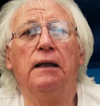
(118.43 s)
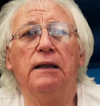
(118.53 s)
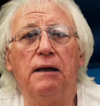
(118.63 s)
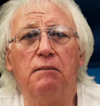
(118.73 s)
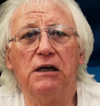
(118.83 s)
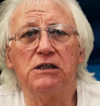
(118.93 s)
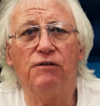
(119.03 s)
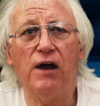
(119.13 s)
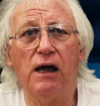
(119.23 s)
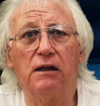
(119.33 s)
The Minister
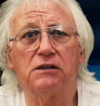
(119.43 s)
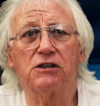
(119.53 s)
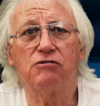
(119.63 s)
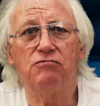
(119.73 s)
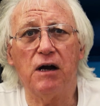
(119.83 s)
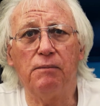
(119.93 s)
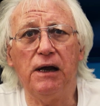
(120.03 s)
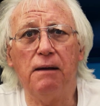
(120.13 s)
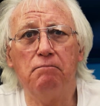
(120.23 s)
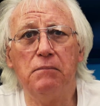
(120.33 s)
of Health's
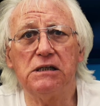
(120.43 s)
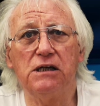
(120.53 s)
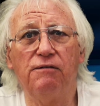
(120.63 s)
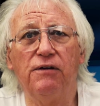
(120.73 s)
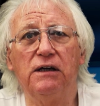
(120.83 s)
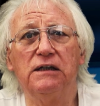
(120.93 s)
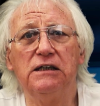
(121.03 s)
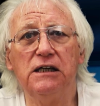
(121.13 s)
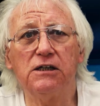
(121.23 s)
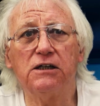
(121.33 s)
grubby missive
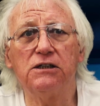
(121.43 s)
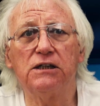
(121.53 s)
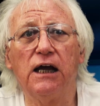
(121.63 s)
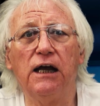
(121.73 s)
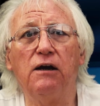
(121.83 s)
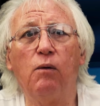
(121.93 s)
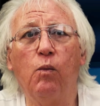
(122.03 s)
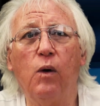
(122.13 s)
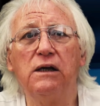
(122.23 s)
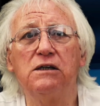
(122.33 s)
did contain
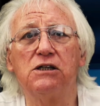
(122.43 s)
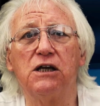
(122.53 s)
one